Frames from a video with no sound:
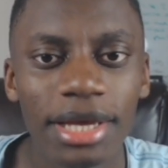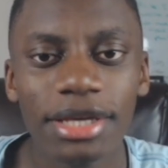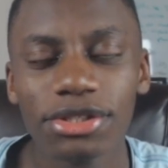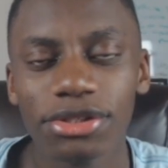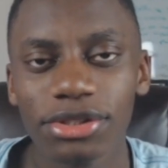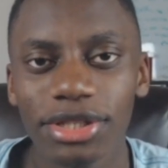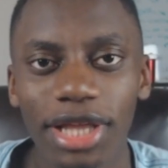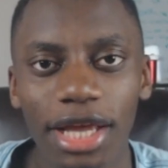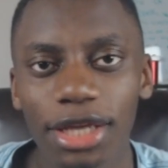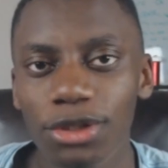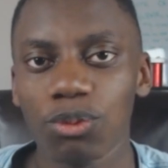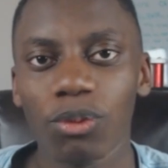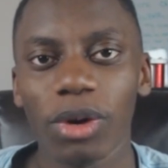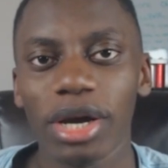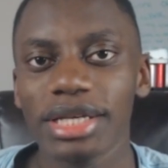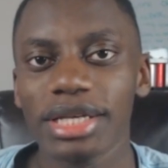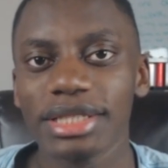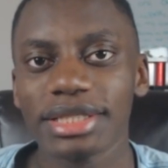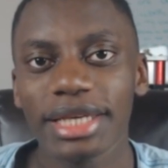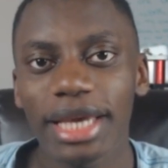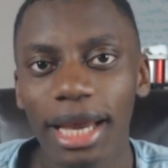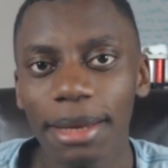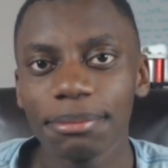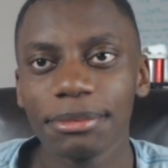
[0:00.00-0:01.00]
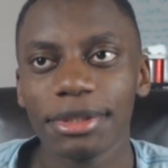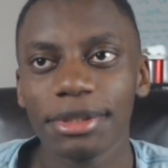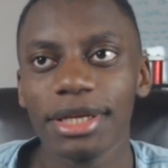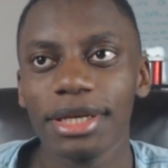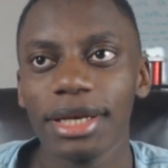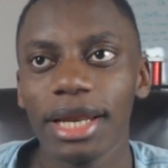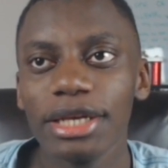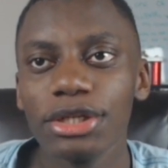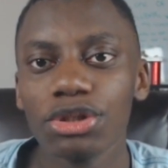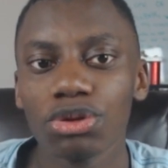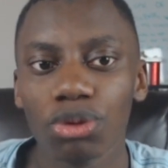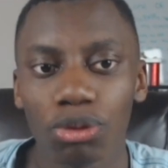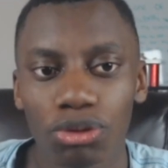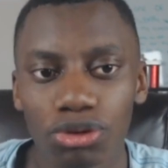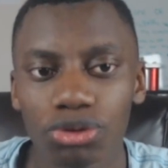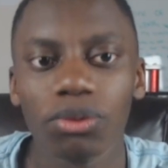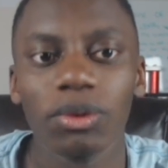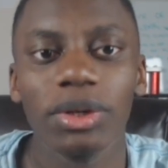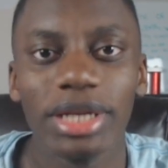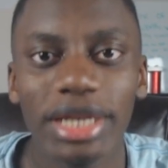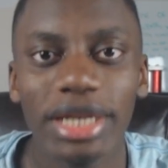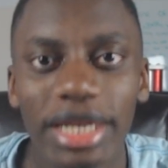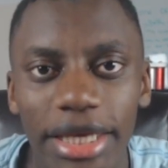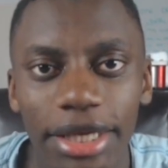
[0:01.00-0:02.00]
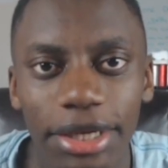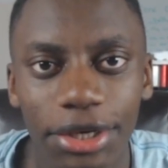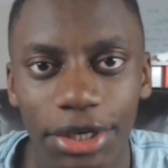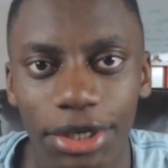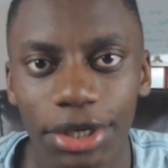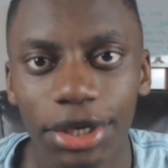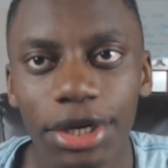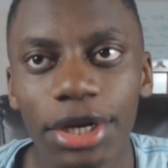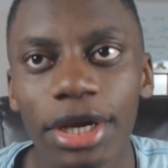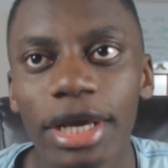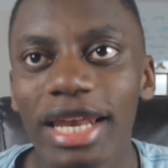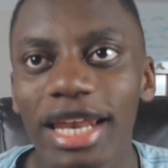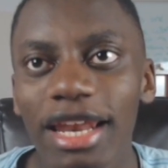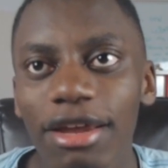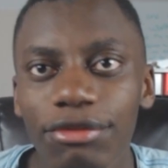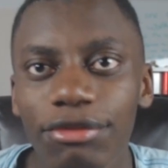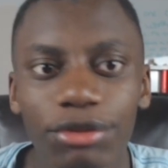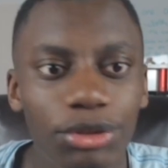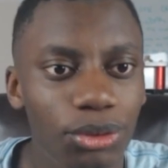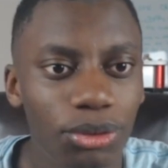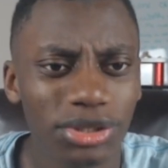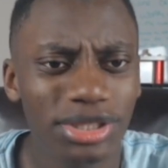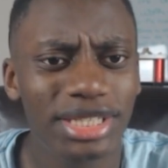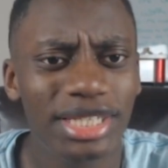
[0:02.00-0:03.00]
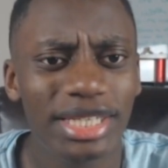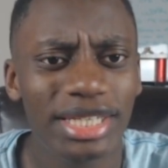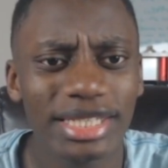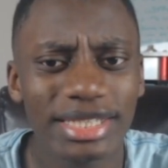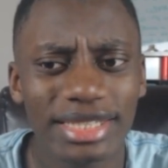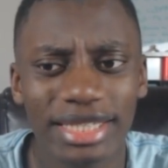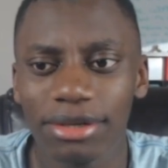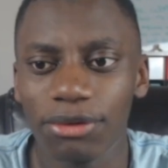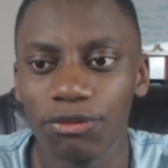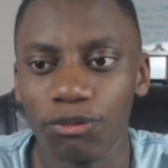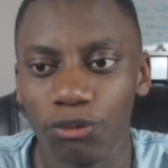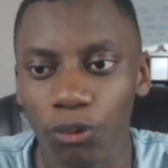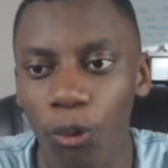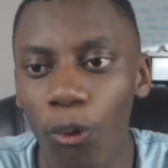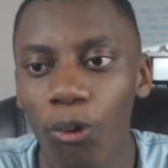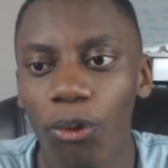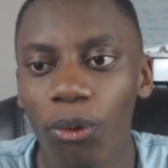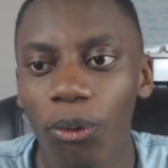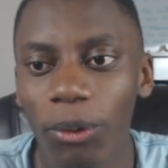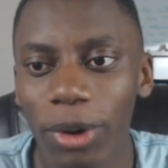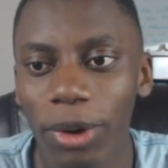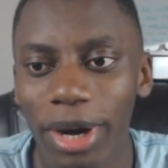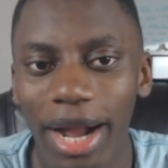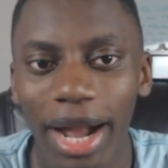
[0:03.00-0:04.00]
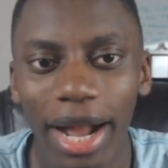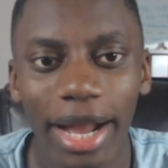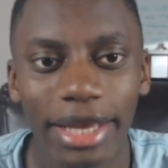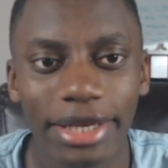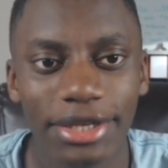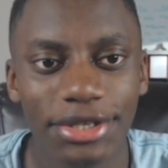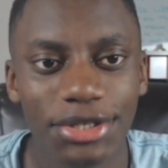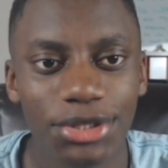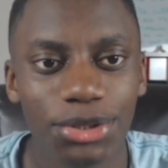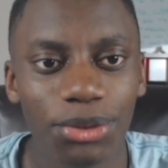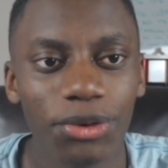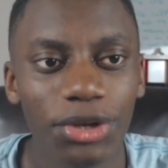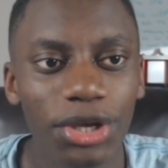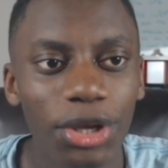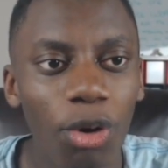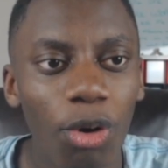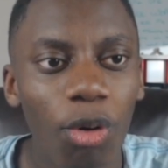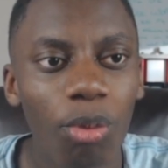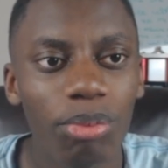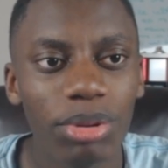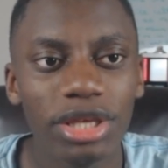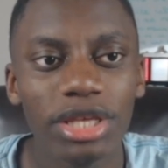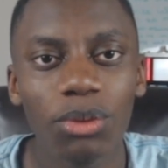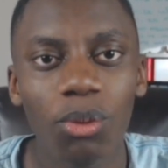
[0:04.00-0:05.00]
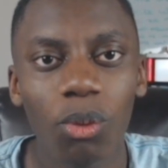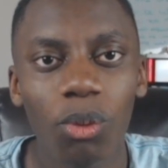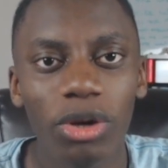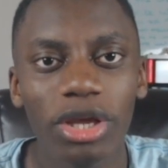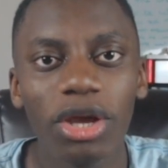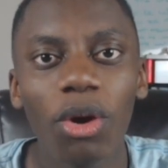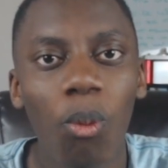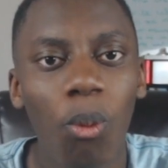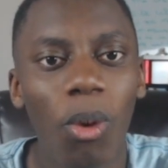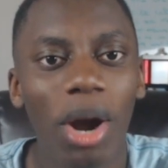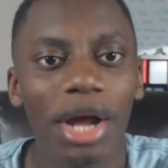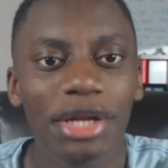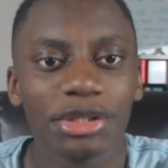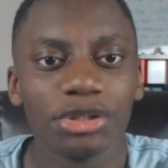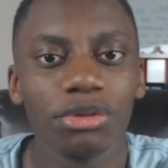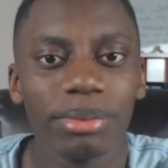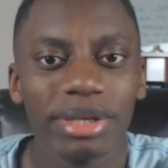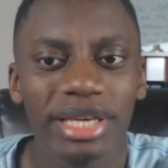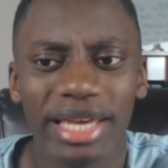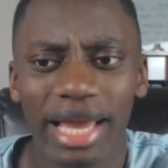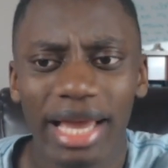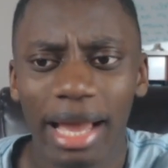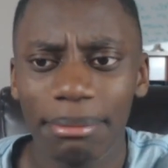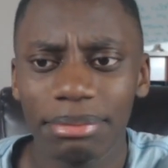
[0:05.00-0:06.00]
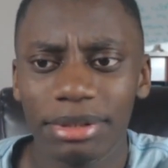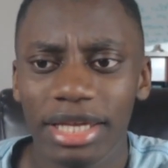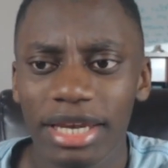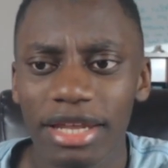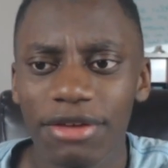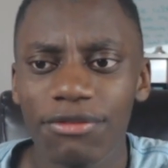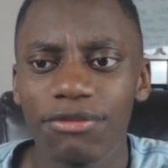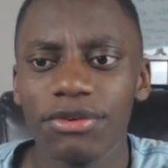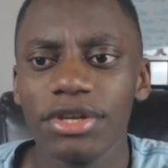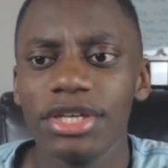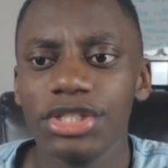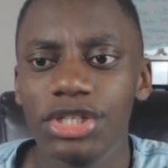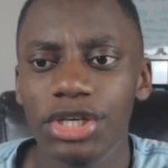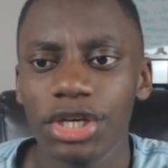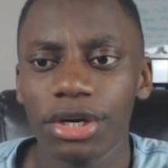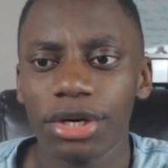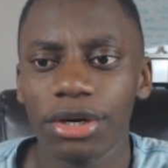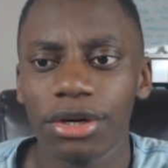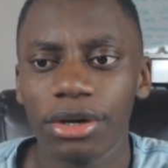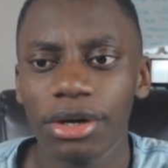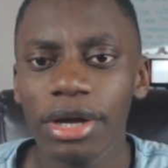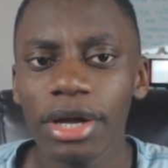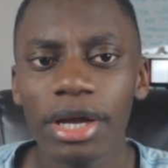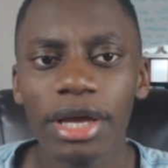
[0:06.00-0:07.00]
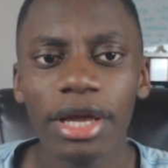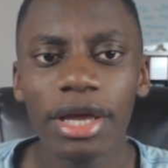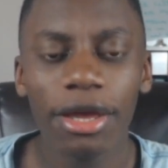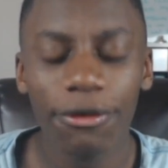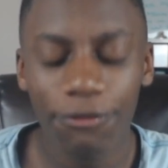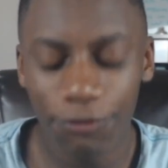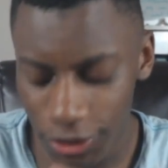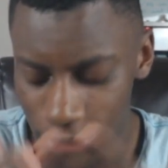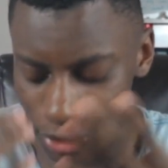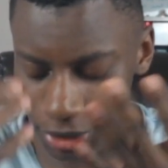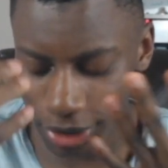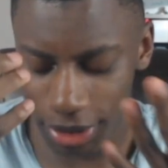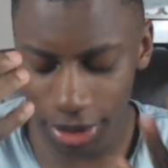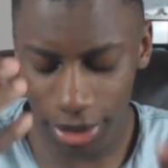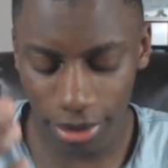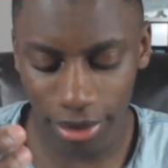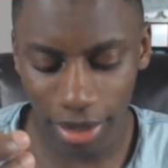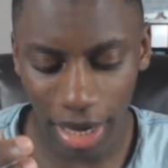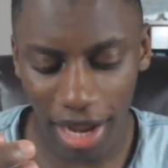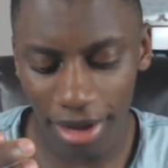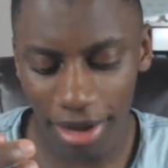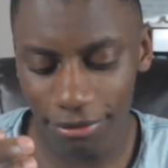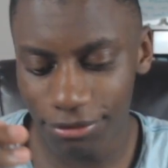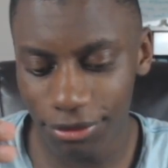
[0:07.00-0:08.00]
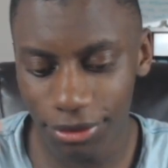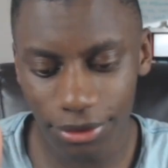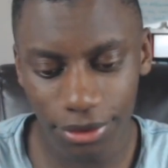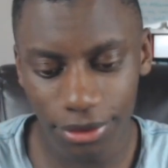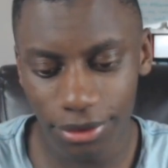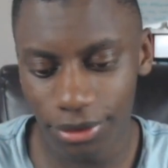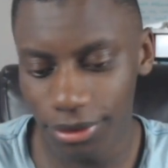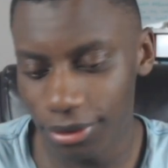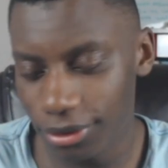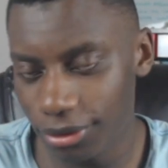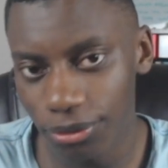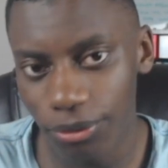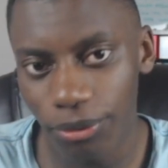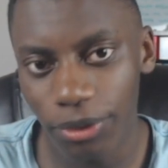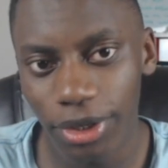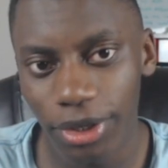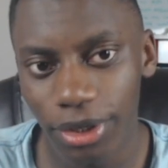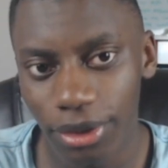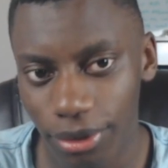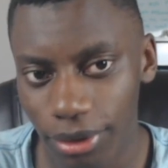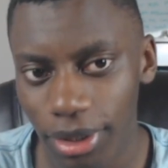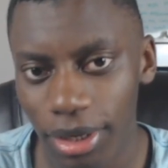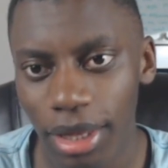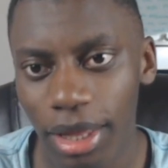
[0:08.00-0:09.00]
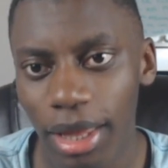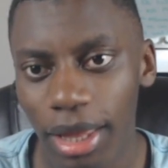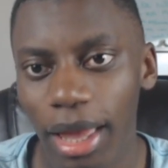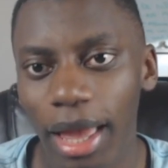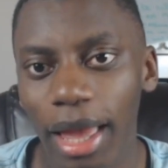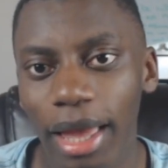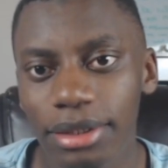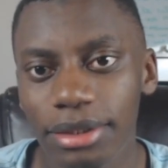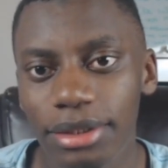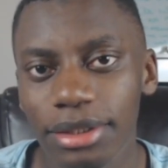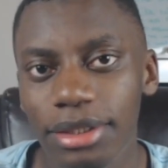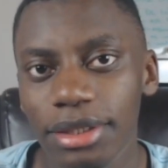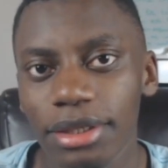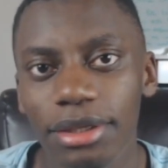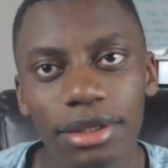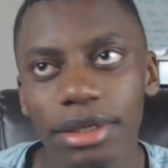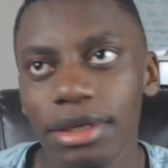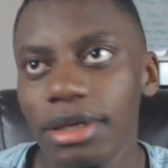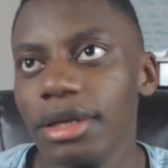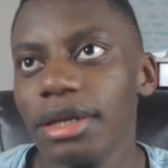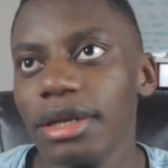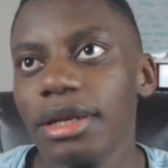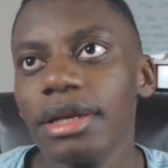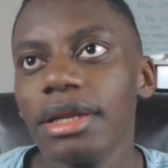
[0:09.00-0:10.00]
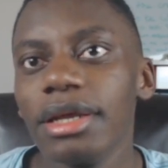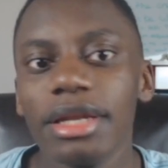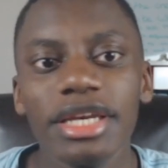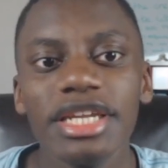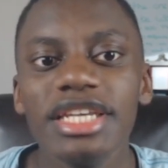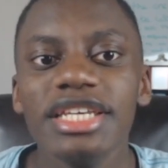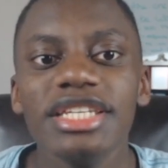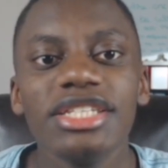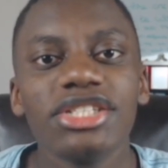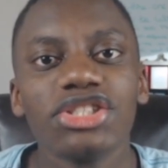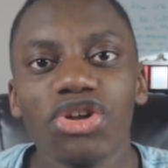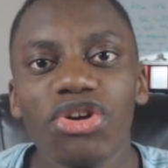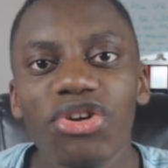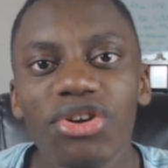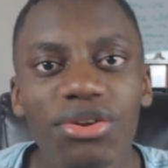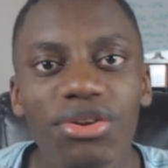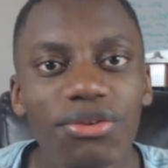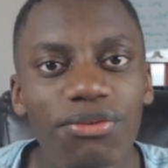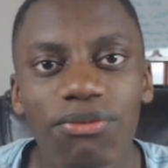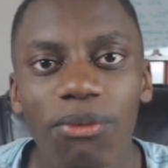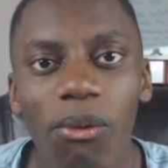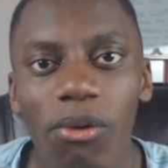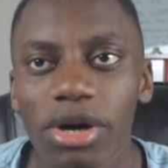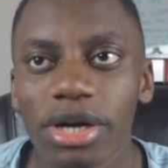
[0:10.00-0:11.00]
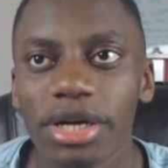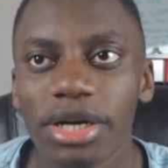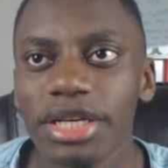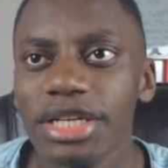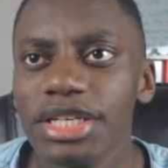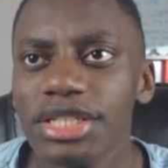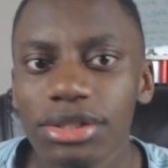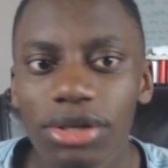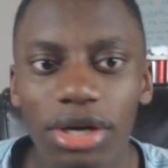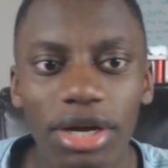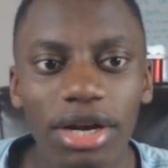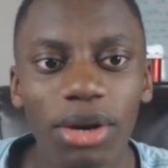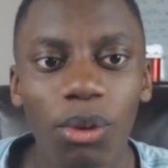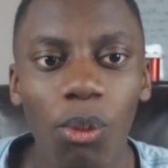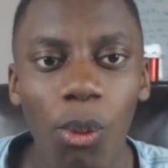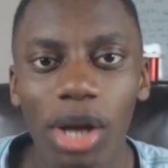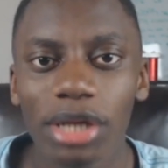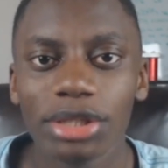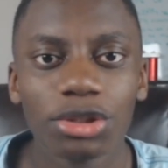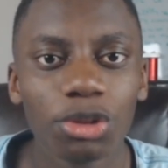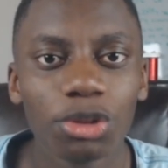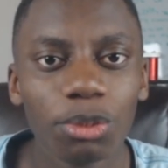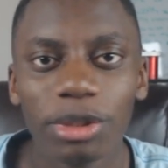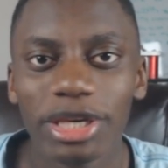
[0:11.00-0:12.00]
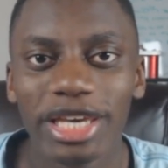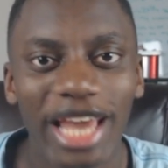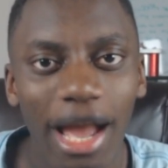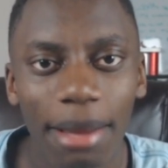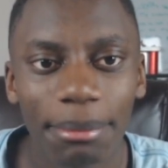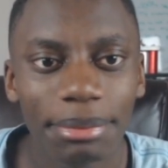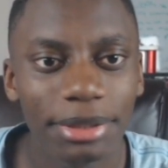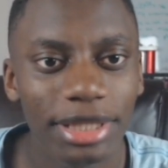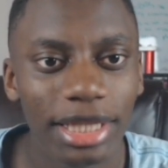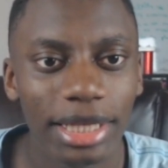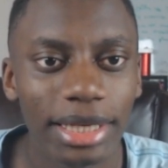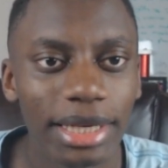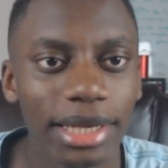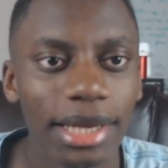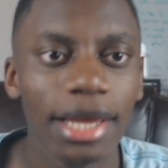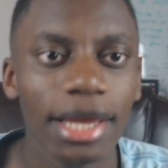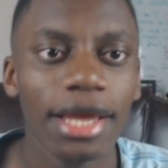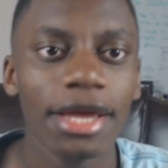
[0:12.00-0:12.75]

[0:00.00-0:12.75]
So that's why he's captain, and he's also a leader. Lewandowski is a vocal guy, so he'll want to be captain if he's here after Neuer, and he's 34. He's gonna want to be captain.